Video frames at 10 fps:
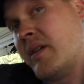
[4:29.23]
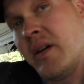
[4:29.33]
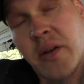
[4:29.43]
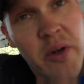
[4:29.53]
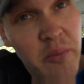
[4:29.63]

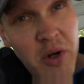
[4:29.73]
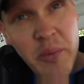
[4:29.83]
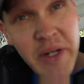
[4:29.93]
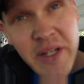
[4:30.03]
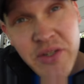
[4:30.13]
a quick
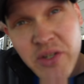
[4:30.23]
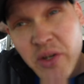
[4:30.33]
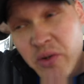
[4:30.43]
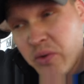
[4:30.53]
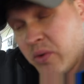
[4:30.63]
moment and
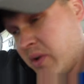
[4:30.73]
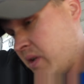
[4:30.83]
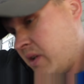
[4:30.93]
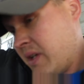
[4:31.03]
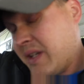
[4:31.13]
show
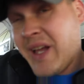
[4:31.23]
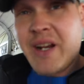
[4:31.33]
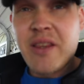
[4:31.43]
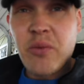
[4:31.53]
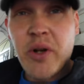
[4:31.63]

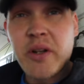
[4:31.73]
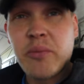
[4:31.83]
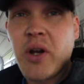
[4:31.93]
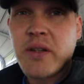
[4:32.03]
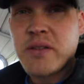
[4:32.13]
kind of the welding
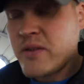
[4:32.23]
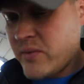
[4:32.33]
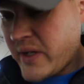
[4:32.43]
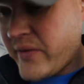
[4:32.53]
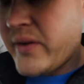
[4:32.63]
process,
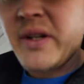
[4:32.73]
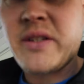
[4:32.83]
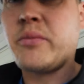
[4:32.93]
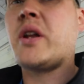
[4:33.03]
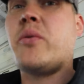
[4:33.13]
whatever. Like,
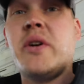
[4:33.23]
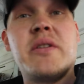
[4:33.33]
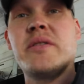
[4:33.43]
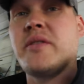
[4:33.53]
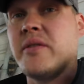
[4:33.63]
I'm not a
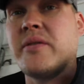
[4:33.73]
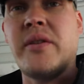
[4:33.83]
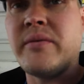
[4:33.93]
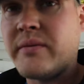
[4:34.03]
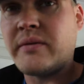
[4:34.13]
welder, so
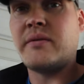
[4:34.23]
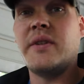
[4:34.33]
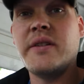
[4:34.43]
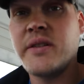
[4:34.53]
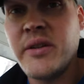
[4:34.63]
don't
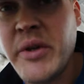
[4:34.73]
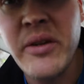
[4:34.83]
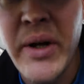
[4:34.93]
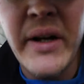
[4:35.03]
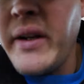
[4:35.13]
listen to me
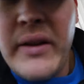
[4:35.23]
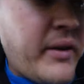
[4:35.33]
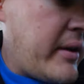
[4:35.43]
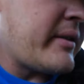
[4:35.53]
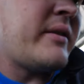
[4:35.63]
about
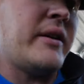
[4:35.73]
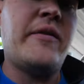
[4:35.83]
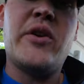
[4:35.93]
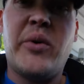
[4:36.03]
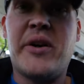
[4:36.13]
anything.
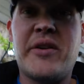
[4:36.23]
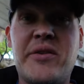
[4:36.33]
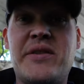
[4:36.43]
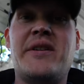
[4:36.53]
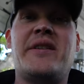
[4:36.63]
If you're a welder and
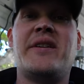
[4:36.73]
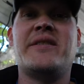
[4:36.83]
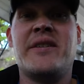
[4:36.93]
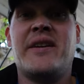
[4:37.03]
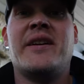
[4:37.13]
you see this,